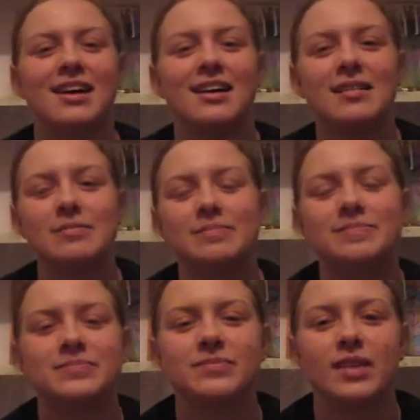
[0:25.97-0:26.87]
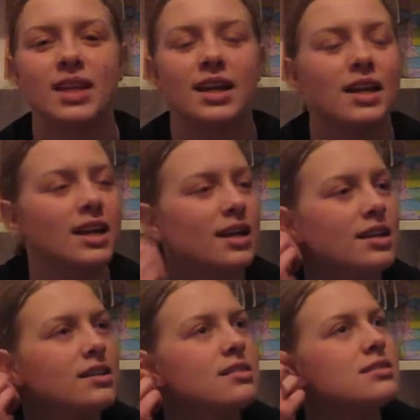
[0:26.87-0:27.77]
Um,
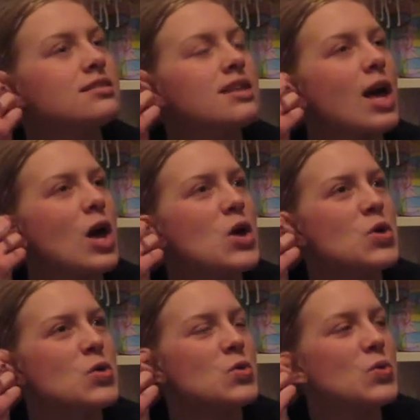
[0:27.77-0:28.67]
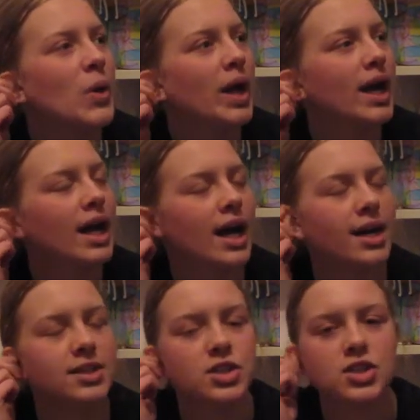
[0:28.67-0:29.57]
so,
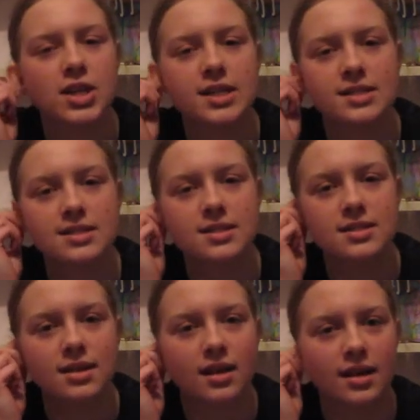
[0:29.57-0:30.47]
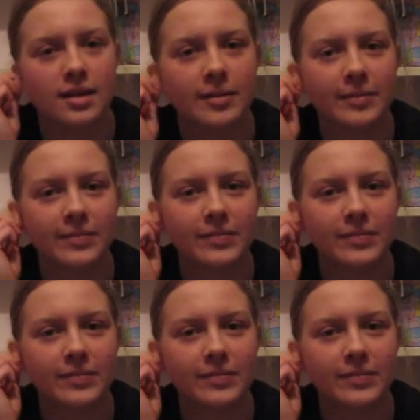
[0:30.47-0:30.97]
I just, um,